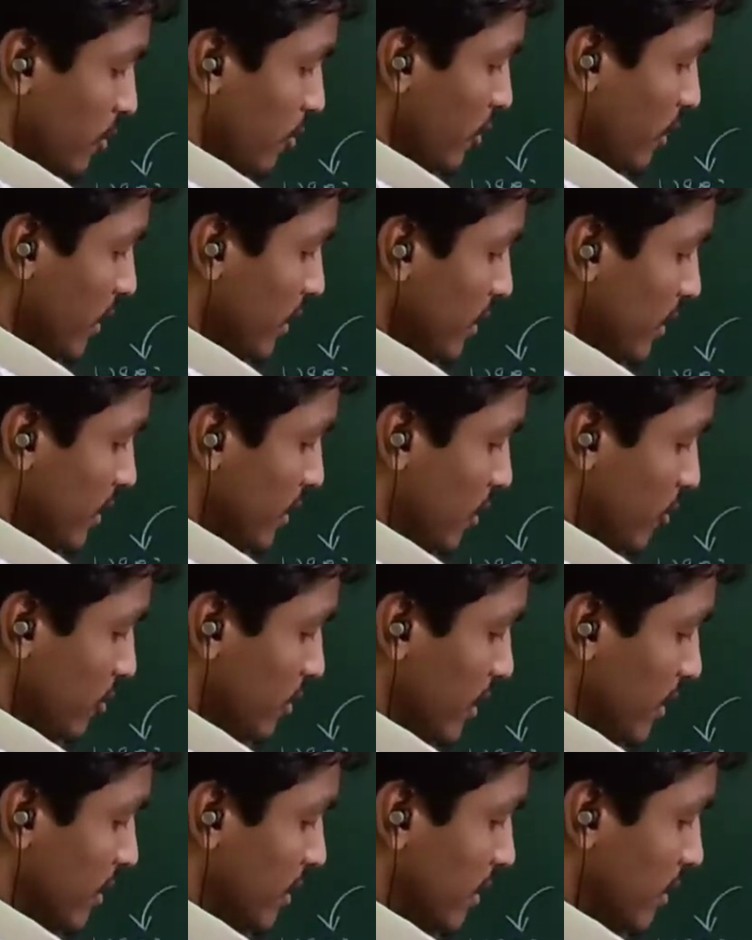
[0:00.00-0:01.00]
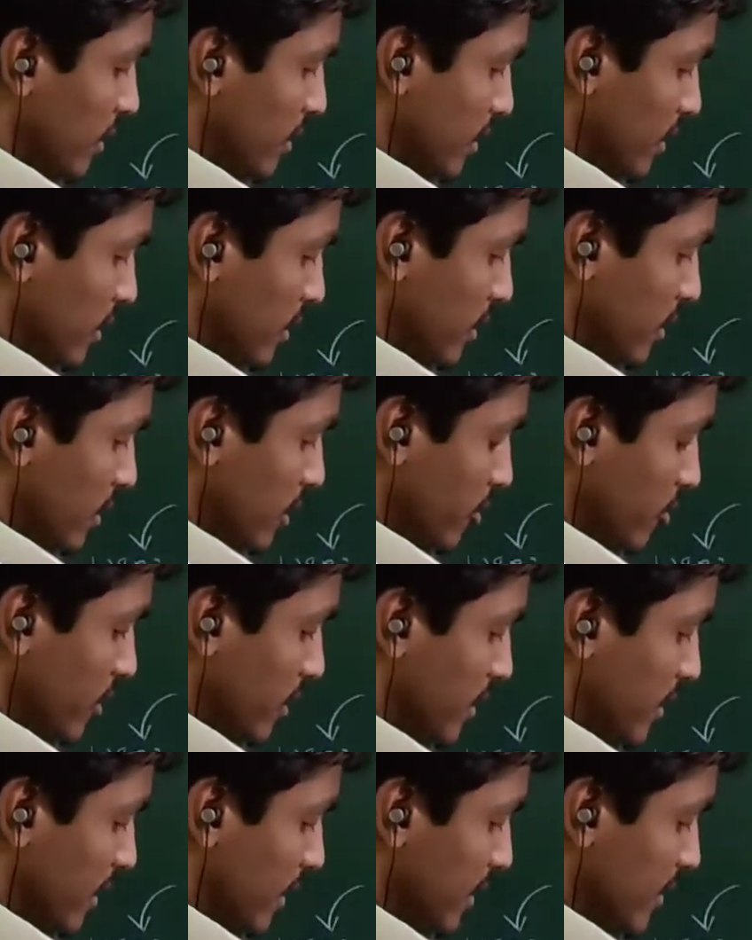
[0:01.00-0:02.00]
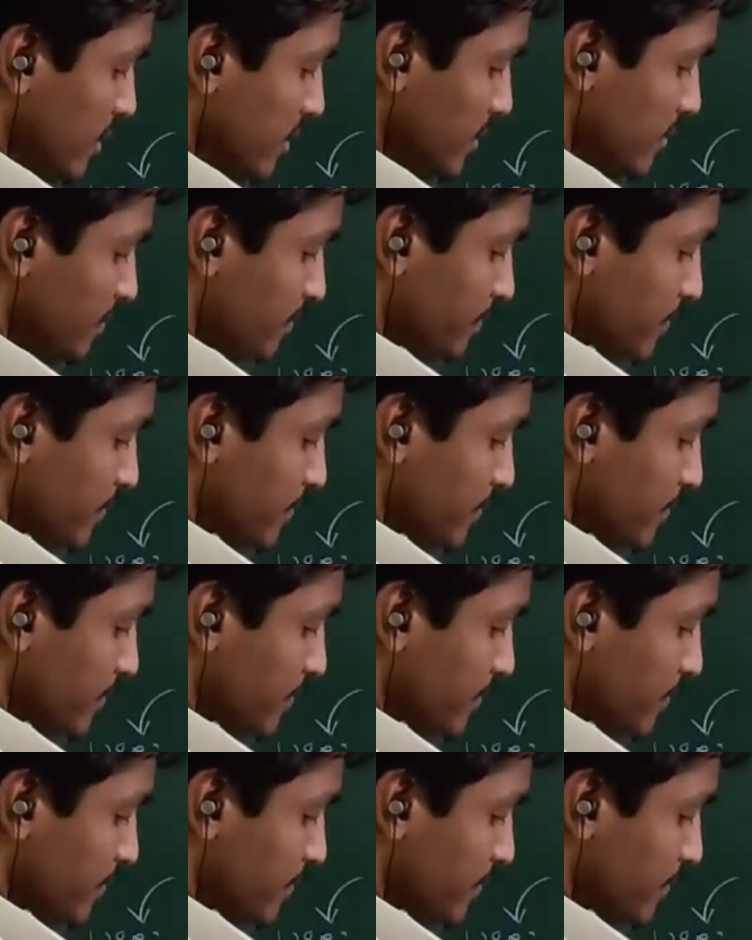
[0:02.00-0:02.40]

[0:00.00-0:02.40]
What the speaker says: Okay. Now the thing is,